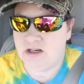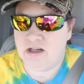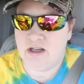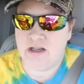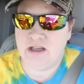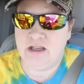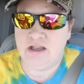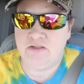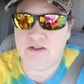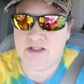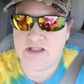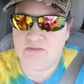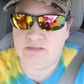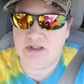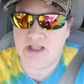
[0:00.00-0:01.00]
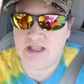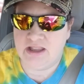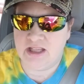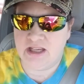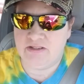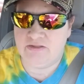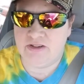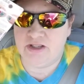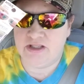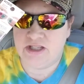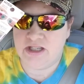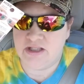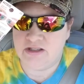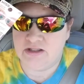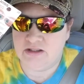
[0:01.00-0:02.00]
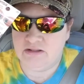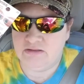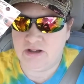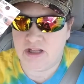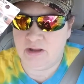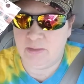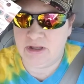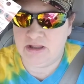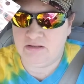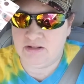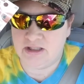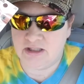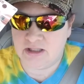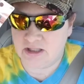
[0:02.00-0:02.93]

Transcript: I can give you something like that for a teaser while I'm at the red